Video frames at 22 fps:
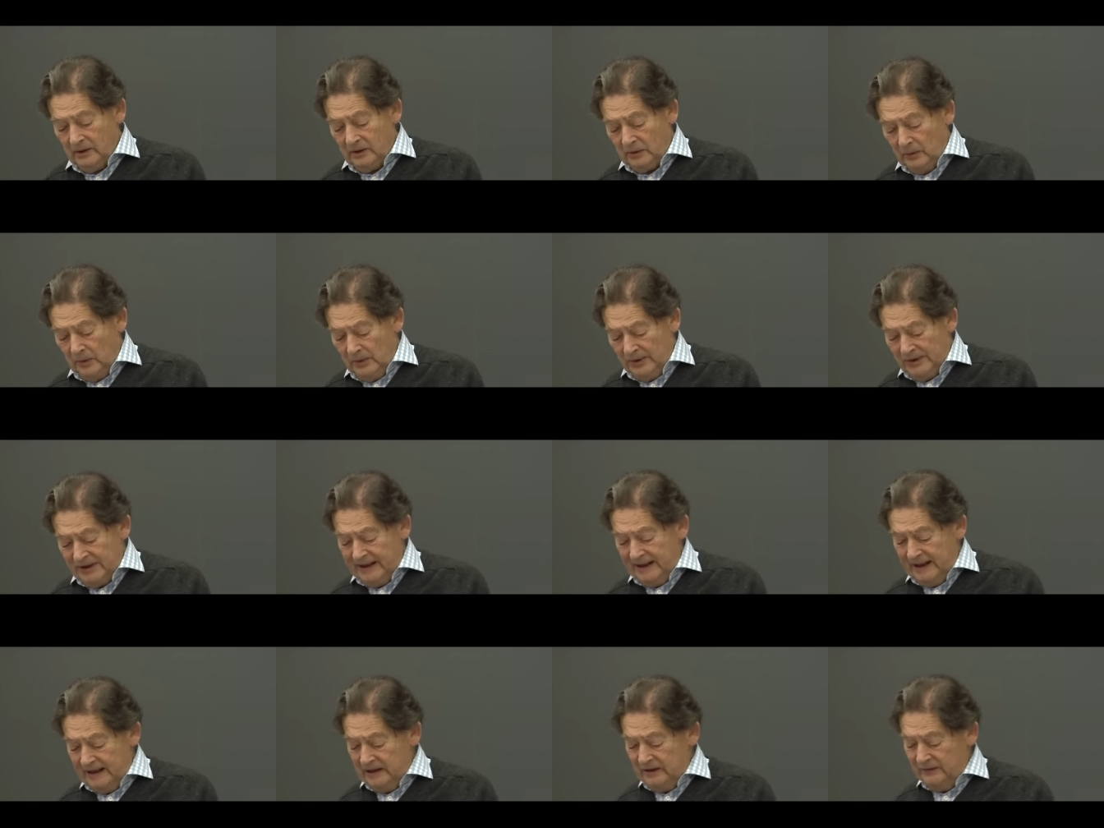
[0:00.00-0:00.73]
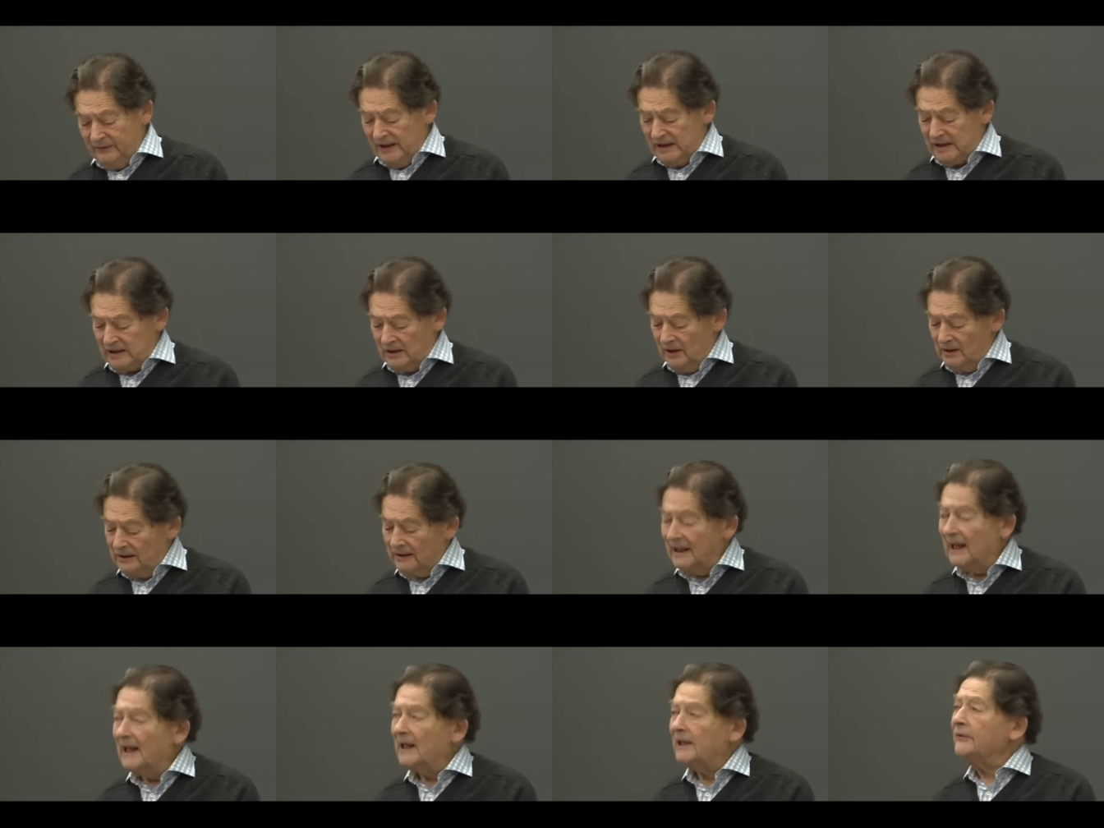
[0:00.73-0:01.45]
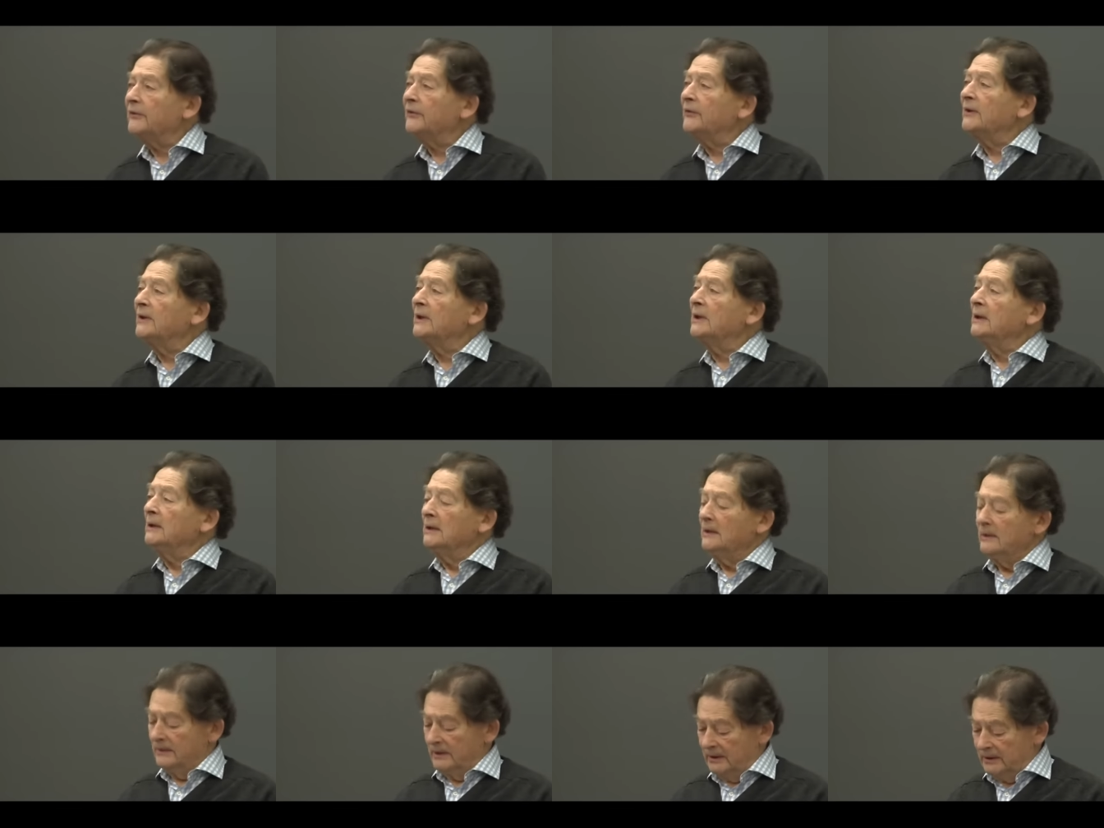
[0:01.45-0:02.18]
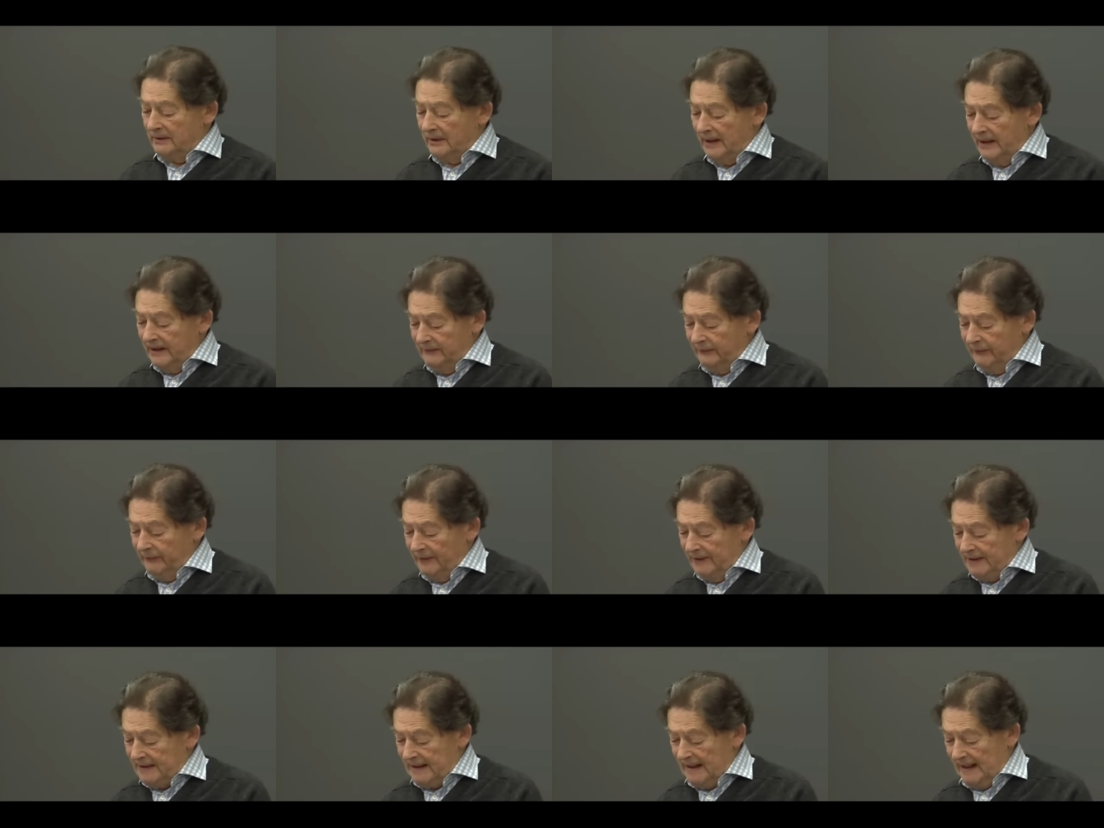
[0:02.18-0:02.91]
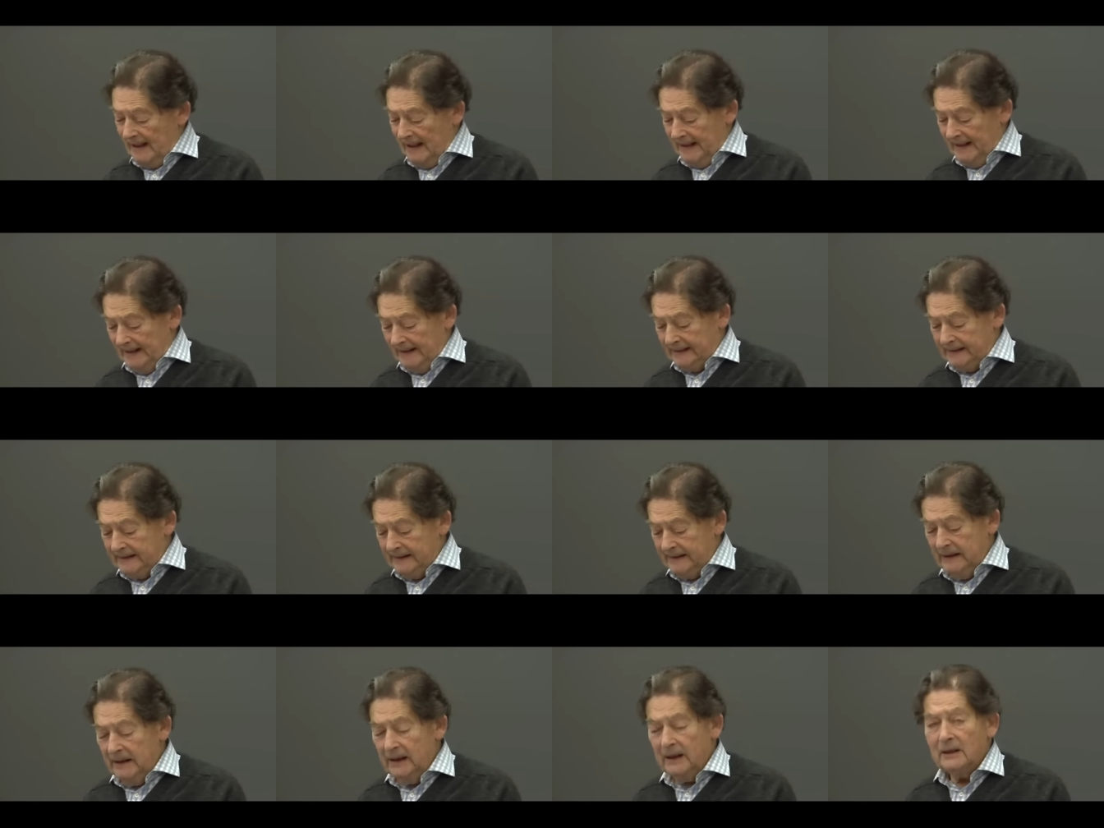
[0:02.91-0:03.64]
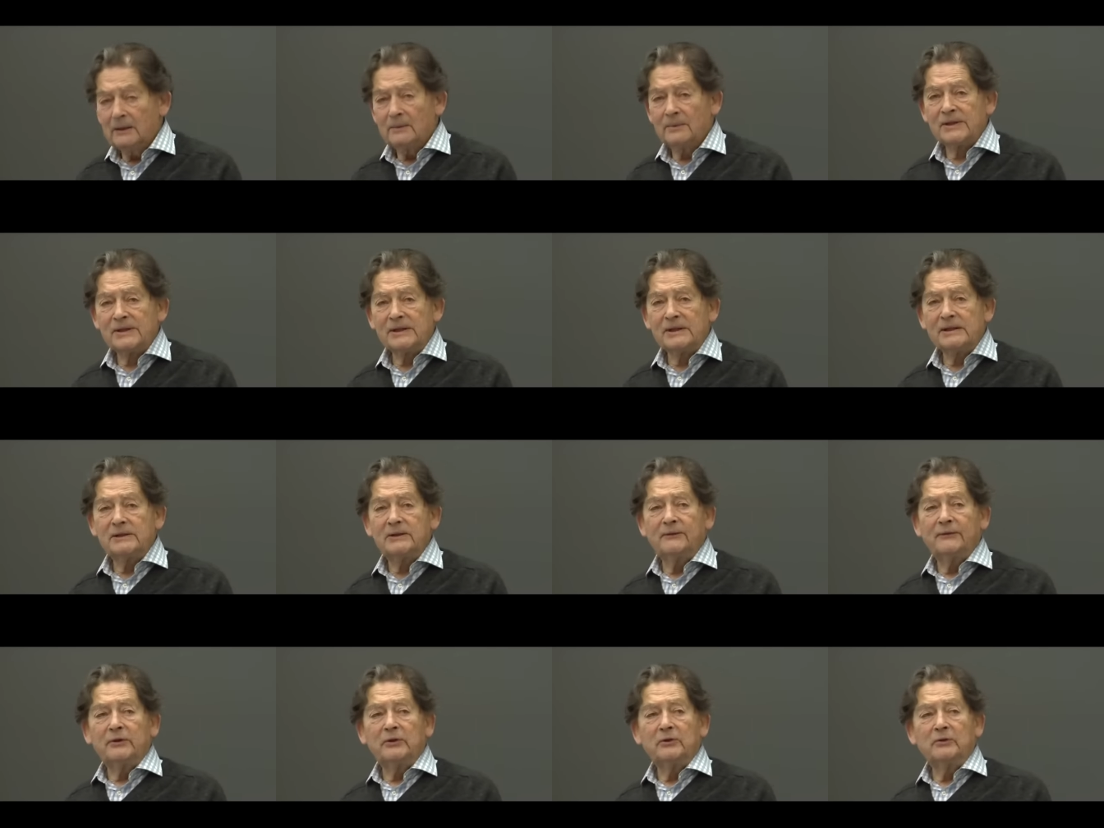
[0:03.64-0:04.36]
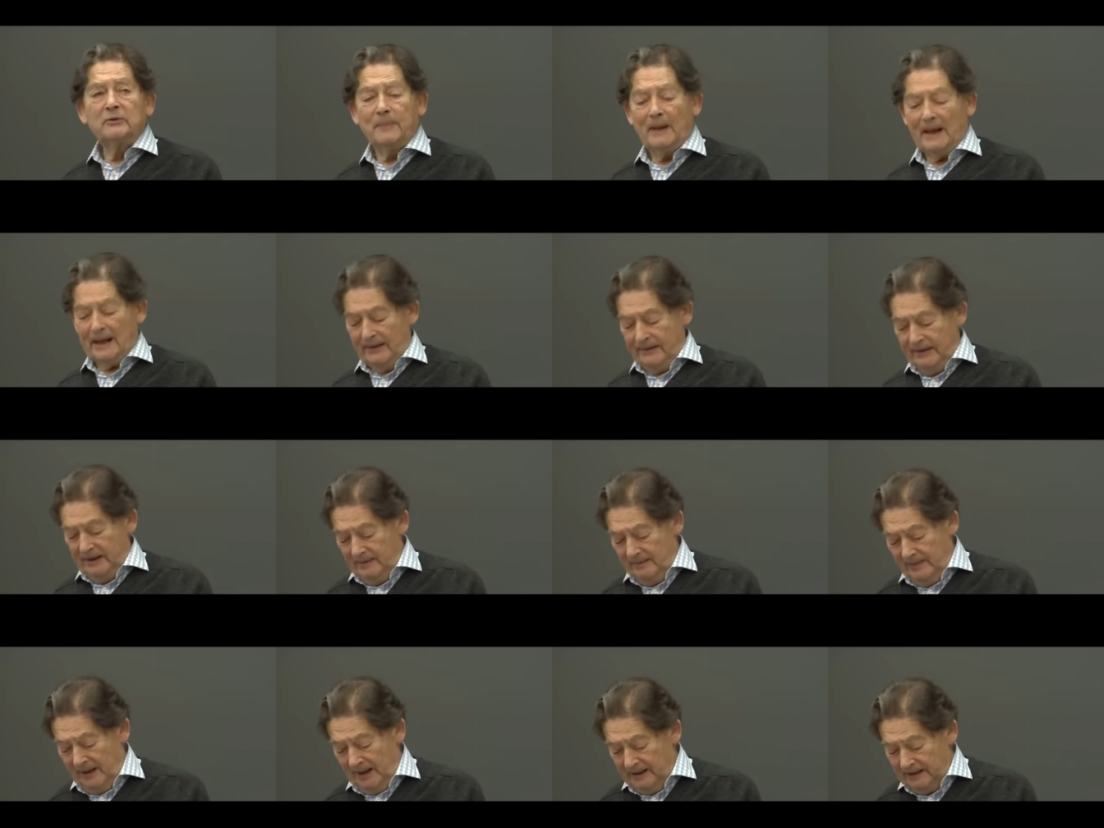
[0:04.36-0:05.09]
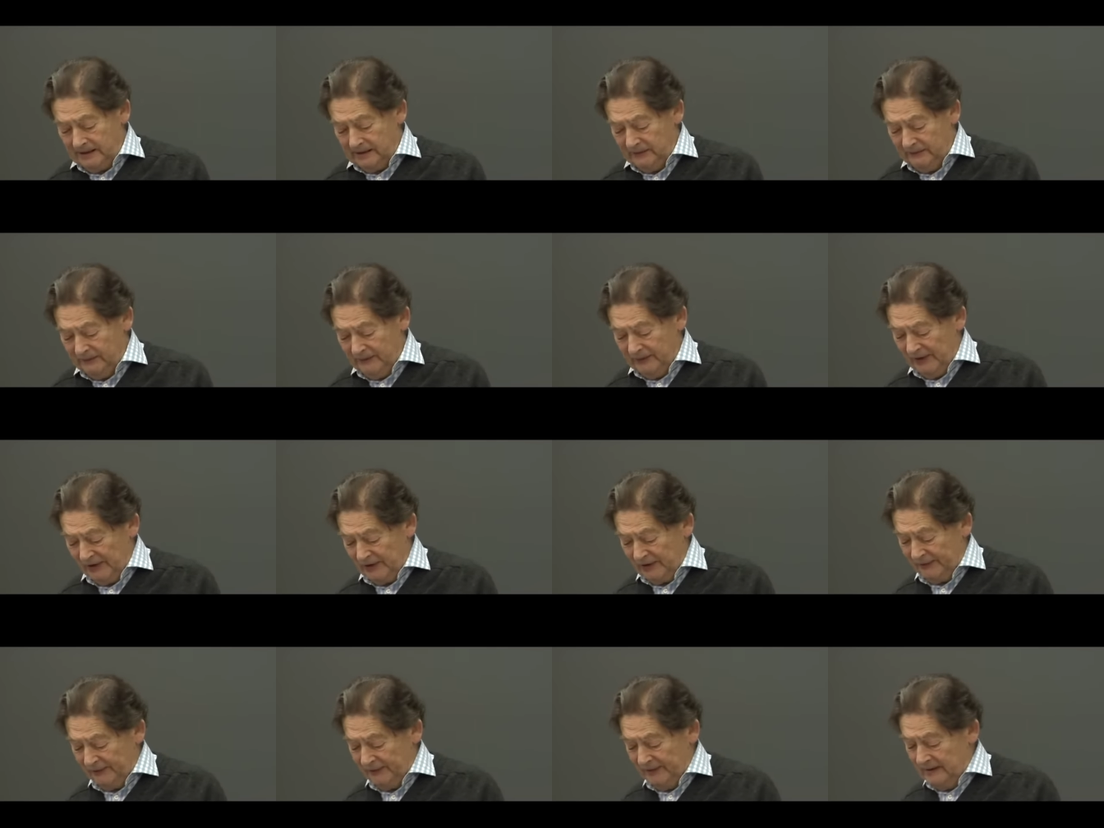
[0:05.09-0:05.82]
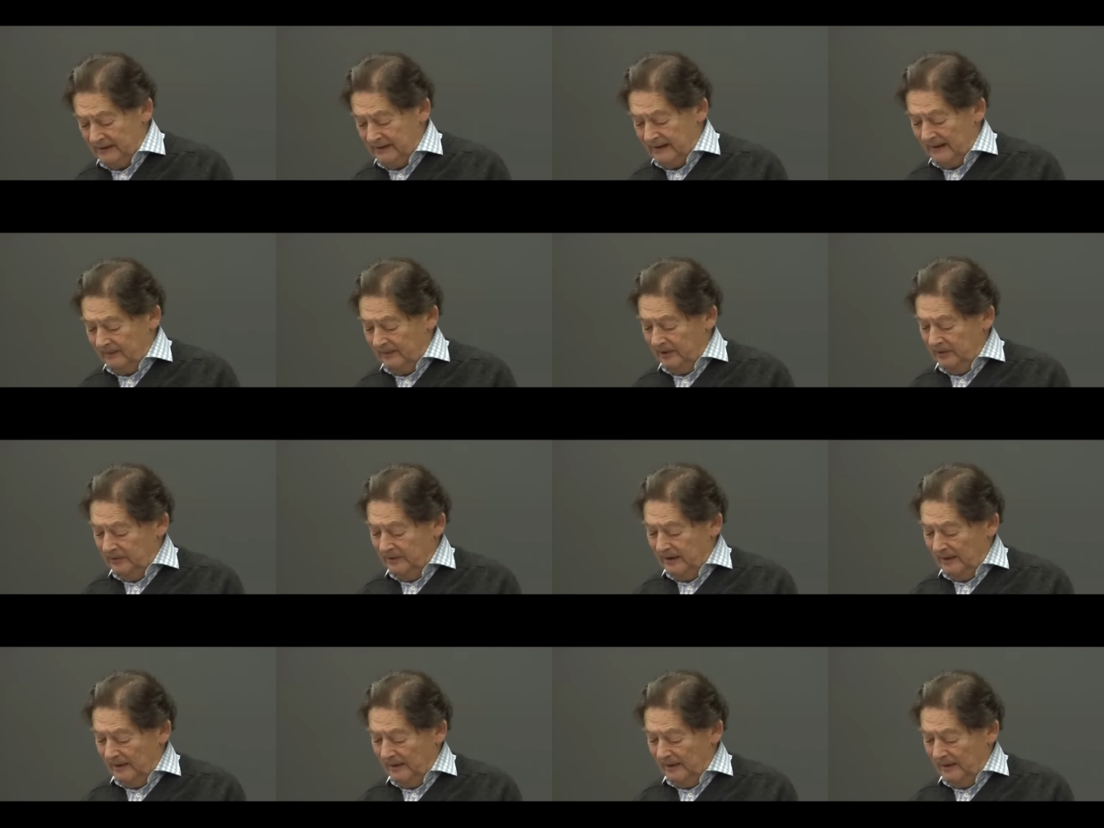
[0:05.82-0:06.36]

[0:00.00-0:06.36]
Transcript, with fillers: Towards the end of his long life, the great Fritz Hayek was interviewed by the American philosopher W.